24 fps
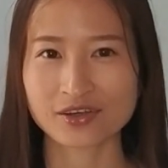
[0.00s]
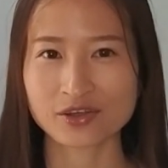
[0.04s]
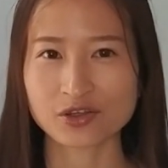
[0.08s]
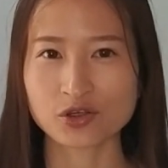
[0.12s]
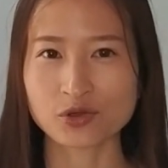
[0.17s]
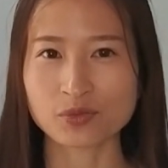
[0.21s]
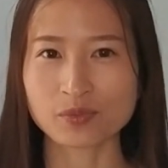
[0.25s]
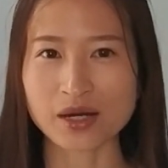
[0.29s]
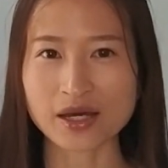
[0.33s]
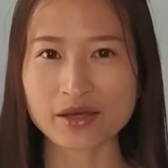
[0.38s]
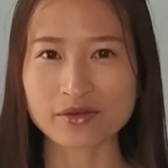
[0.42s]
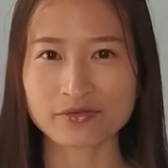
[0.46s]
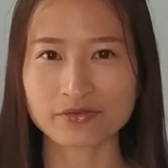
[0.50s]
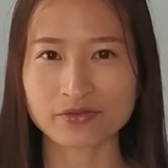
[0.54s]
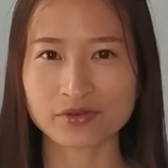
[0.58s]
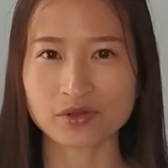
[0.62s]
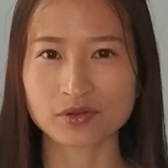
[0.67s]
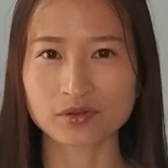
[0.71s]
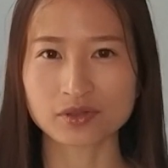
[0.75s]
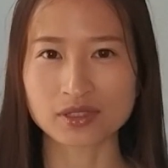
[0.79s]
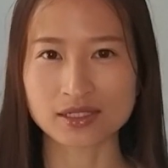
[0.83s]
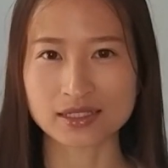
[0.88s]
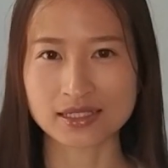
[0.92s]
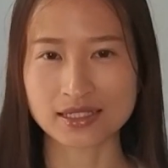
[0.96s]
You might
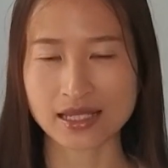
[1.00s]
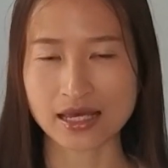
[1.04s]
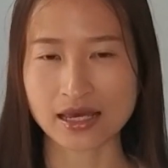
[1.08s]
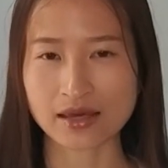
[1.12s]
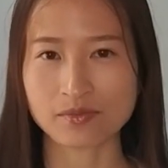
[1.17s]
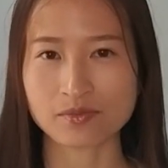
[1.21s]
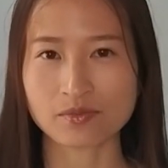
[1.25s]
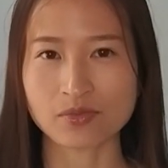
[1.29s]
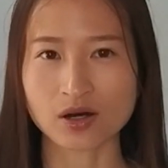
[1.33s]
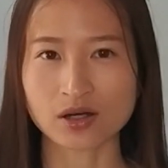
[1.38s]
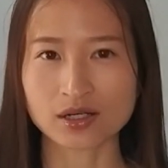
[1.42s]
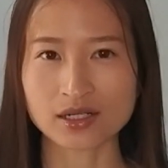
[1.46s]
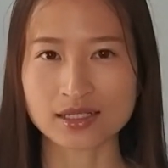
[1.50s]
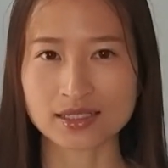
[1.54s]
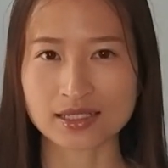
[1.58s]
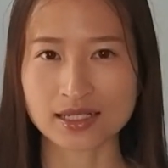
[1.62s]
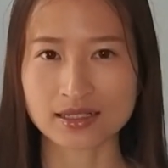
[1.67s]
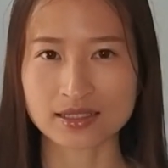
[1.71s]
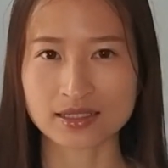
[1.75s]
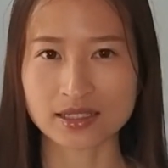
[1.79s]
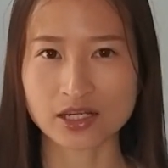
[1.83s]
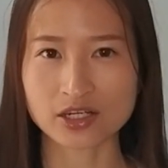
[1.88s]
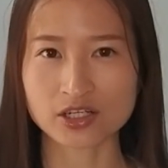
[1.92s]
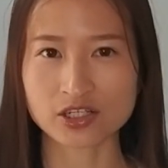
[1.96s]
feel the same body
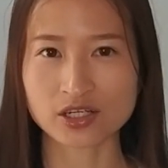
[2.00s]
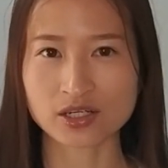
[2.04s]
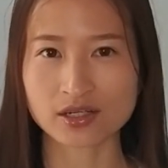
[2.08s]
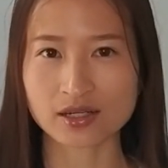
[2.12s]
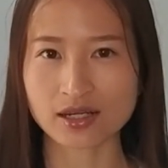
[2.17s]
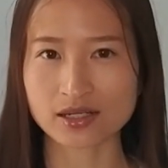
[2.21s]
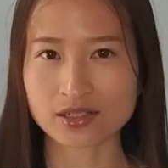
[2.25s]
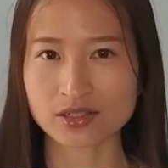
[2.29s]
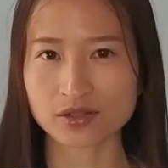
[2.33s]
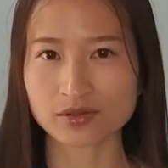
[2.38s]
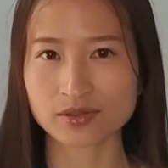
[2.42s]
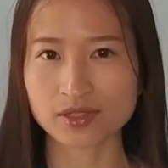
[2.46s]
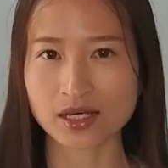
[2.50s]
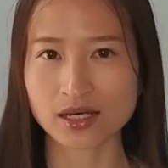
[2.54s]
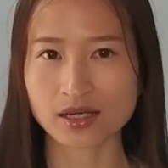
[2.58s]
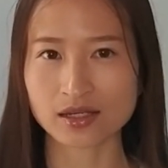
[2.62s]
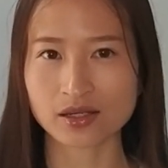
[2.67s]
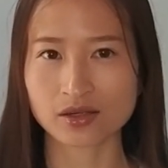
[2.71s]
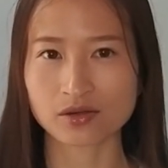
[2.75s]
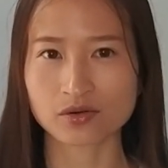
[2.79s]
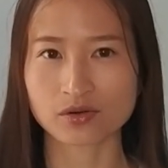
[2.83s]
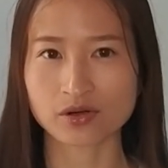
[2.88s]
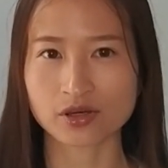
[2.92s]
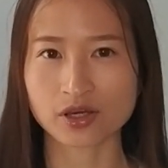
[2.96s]
sensation as you did
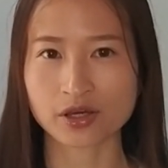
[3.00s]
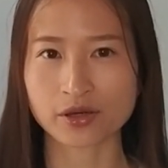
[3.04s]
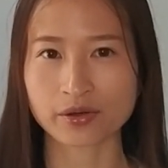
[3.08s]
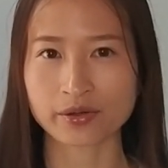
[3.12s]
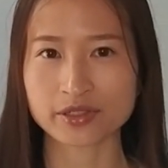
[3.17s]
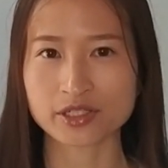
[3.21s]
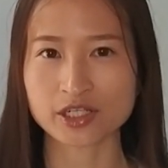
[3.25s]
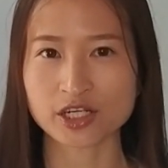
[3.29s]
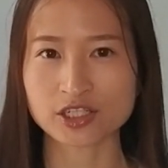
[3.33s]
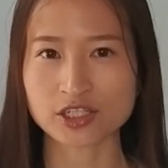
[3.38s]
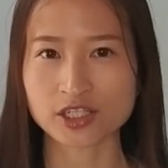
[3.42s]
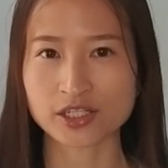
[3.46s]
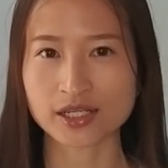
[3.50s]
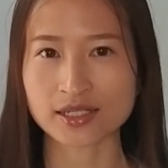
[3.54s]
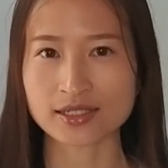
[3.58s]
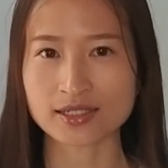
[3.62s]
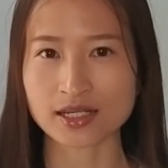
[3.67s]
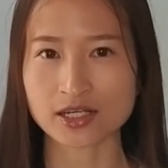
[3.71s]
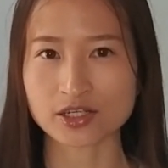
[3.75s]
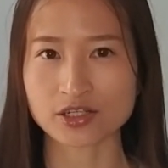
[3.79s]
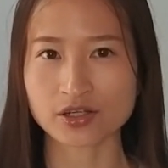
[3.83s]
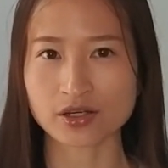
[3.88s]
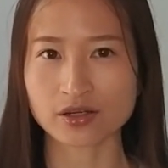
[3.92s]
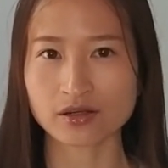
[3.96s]
in your QHHT
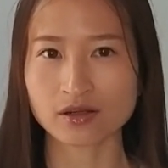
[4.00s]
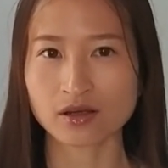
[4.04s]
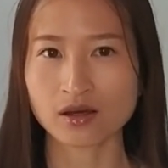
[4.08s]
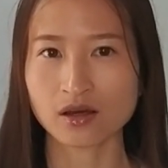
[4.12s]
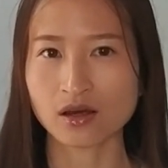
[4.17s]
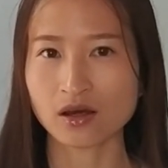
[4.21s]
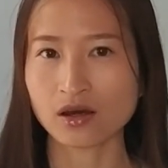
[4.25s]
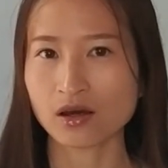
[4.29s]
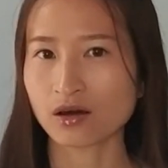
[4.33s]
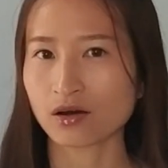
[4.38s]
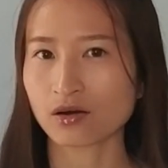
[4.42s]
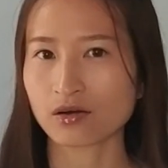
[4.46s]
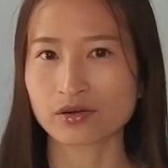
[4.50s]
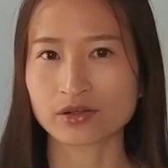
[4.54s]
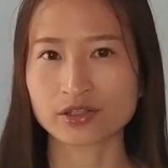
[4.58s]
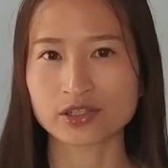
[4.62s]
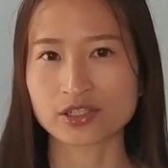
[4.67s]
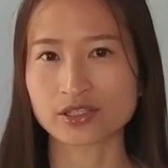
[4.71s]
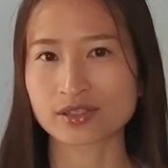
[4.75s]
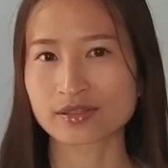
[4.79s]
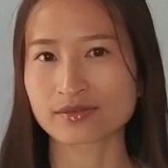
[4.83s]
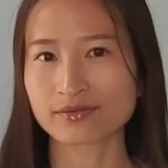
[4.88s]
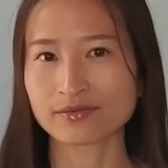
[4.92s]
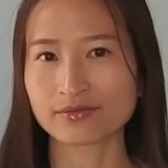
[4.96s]
session, or
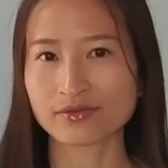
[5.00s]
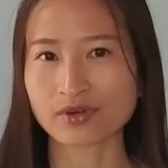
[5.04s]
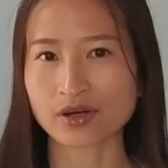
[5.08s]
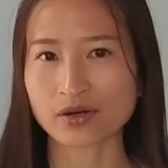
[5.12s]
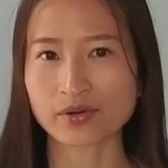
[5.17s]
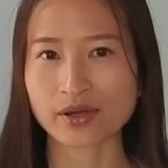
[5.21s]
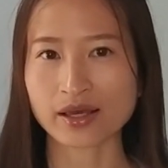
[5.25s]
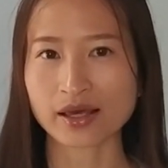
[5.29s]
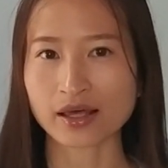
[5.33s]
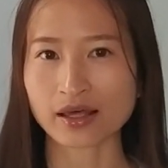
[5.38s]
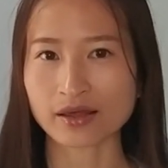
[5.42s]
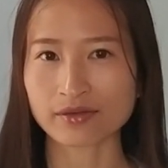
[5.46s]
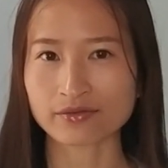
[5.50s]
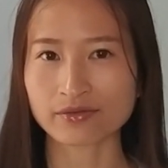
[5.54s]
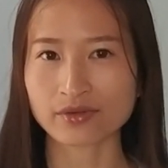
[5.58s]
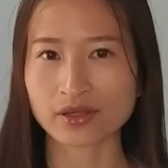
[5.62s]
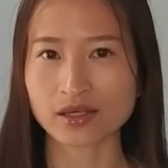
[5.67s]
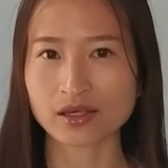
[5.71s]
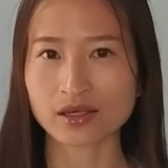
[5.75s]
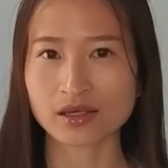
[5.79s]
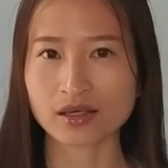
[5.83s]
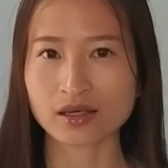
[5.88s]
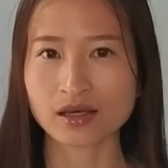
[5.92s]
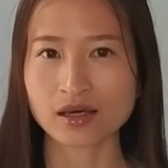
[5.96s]
just very
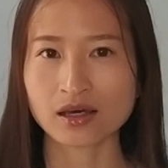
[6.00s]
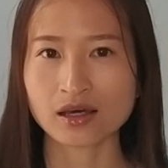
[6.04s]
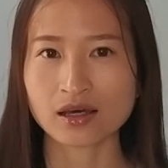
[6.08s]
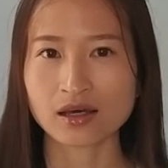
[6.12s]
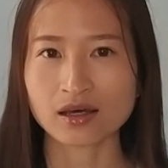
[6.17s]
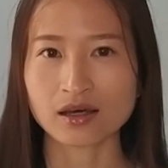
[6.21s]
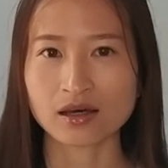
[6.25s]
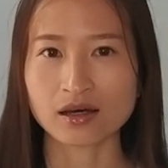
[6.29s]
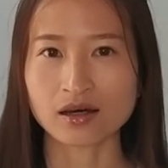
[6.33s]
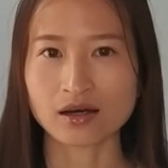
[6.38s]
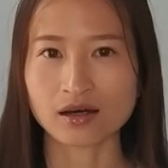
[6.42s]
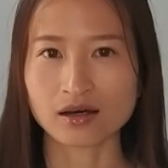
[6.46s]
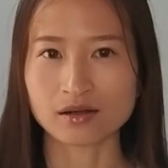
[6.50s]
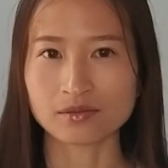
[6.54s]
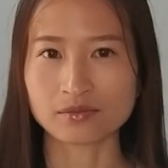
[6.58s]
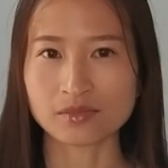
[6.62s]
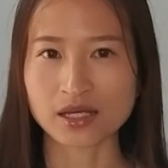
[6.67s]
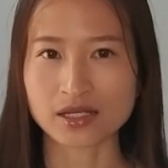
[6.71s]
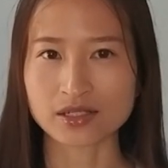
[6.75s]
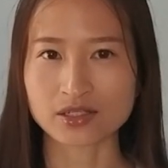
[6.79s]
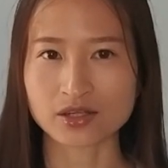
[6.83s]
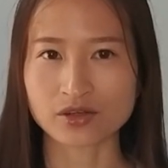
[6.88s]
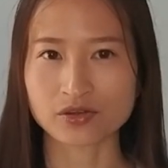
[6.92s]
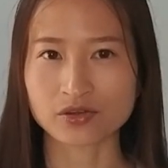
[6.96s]
heavy,
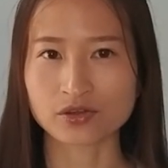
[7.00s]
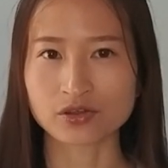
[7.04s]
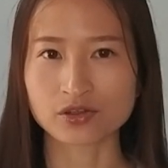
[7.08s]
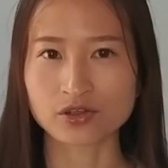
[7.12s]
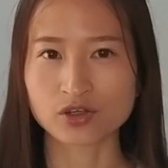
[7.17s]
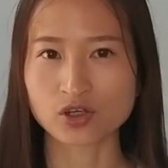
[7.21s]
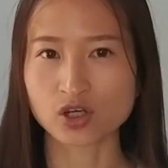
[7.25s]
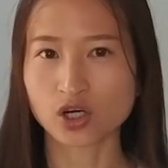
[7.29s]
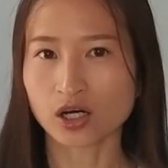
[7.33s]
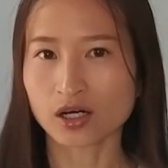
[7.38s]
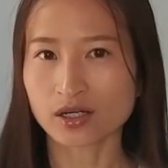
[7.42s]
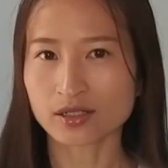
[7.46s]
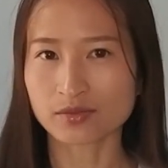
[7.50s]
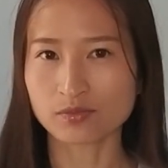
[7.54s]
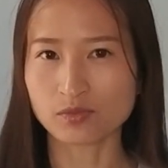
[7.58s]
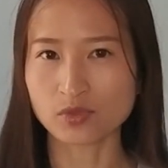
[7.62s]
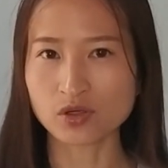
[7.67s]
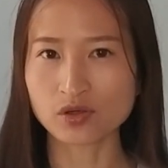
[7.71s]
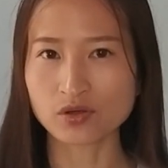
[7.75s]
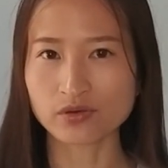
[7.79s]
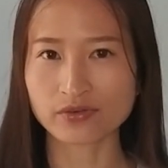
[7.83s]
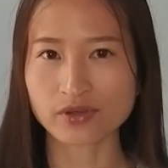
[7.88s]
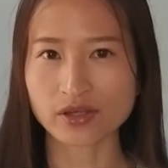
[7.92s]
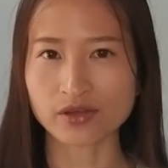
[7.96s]
as in you could
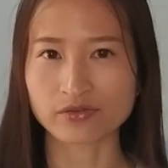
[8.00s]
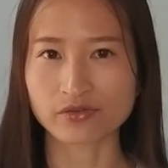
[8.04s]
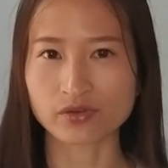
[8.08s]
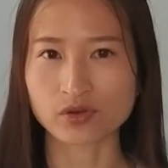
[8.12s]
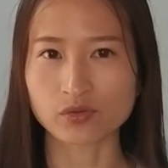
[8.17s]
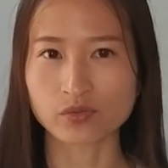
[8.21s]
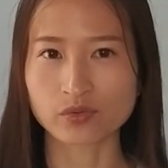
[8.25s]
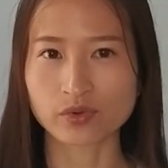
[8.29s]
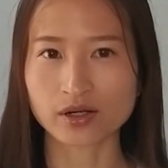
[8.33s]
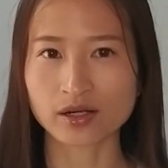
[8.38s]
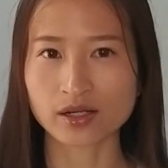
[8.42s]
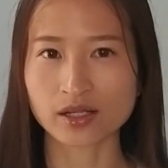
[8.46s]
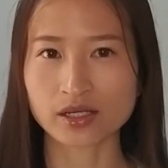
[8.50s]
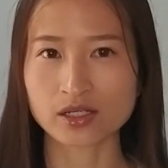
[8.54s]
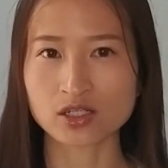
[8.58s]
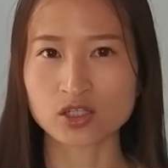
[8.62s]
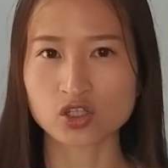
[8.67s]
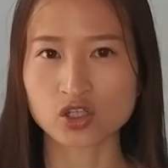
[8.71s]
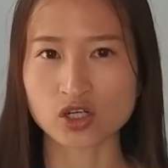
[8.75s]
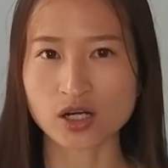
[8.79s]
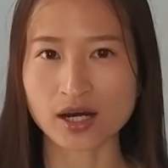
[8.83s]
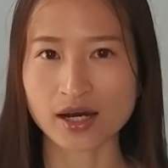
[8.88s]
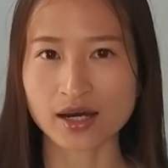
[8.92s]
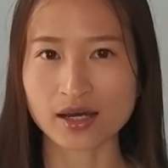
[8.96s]
move if you really
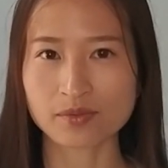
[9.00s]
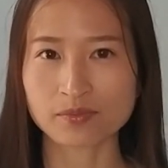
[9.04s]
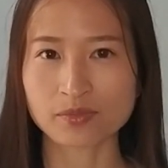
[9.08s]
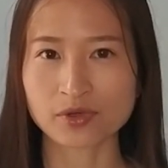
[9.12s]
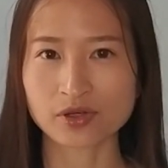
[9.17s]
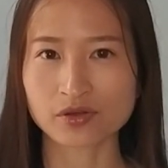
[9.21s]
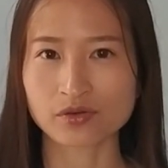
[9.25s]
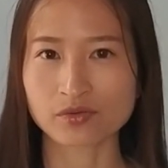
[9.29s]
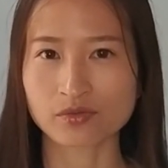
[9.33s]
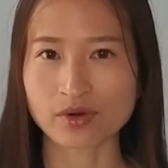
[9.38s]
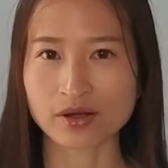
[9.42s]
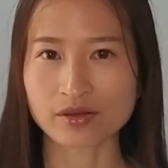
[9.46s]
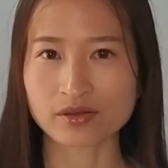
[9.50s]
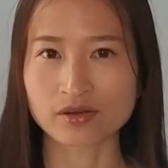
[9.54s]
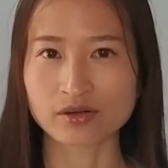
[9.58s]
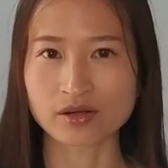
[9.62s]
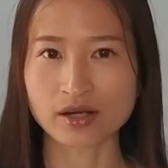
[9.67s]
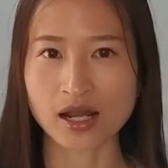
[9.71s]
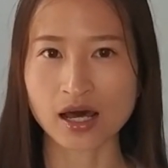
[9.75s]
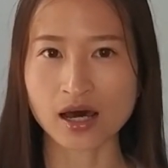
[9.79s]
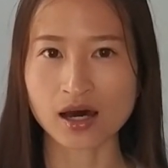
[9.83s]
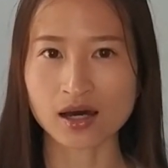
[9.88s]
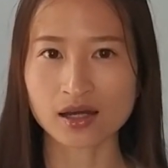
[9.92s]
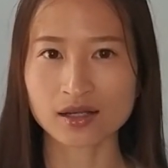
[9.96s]
try, but you rather
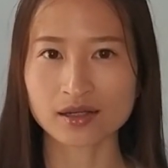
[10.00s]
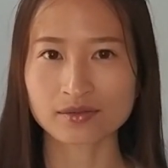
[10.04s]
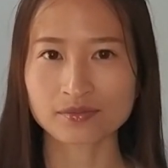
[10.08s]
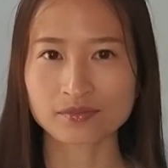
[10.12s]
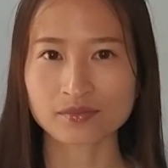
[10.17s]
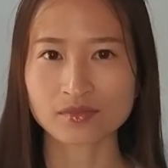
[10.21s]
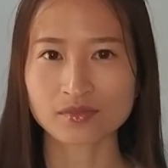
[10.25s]
not.